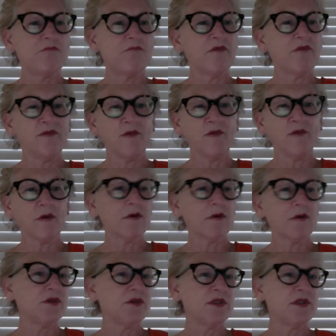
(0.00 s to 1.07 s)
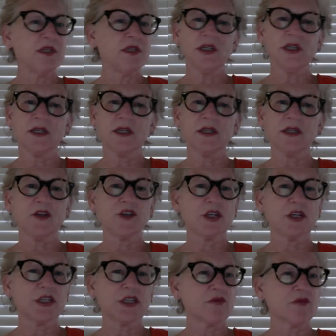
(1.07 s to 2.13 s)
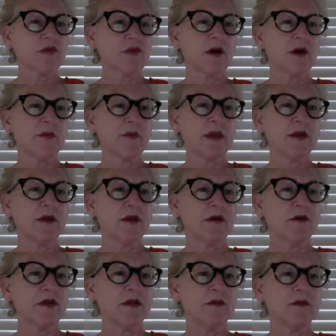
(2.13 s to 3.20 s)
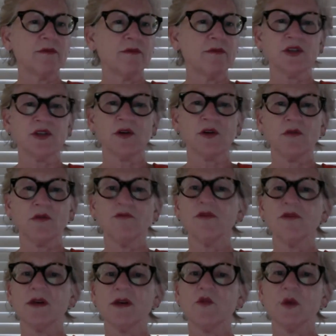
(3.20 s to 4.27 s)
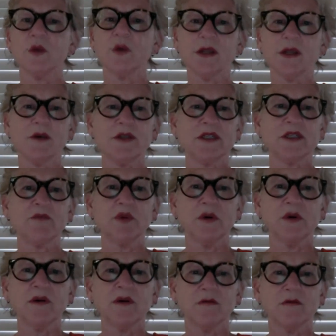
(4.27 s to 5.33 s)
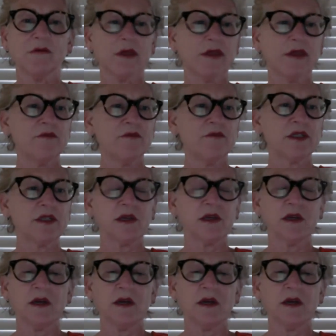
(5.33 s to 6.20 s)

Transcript: For musicians, I'll just throw up here the son rhythm, one of the most important rhythms.